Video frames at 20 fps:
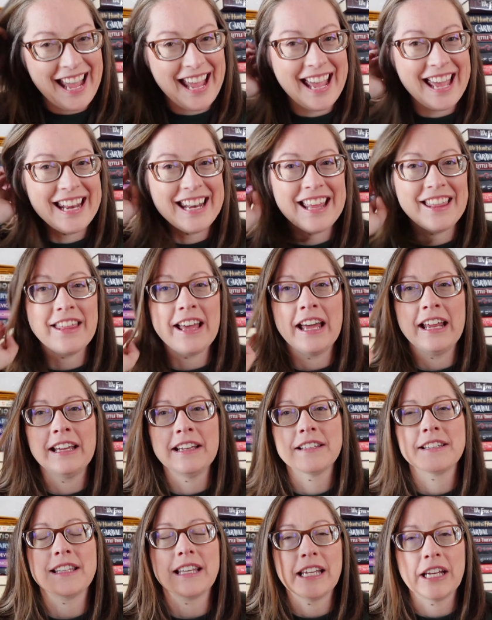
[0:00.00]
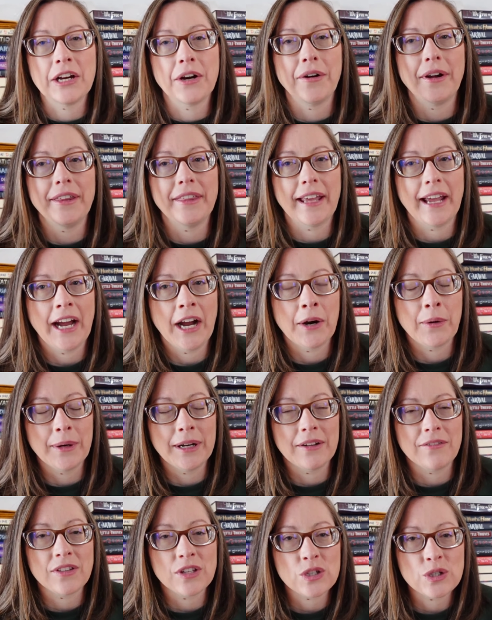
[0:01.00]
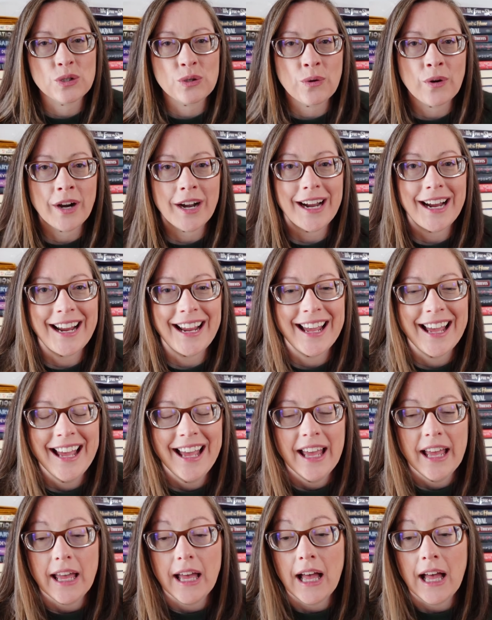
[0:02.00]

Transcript: And that is the hero and the heroine of the story.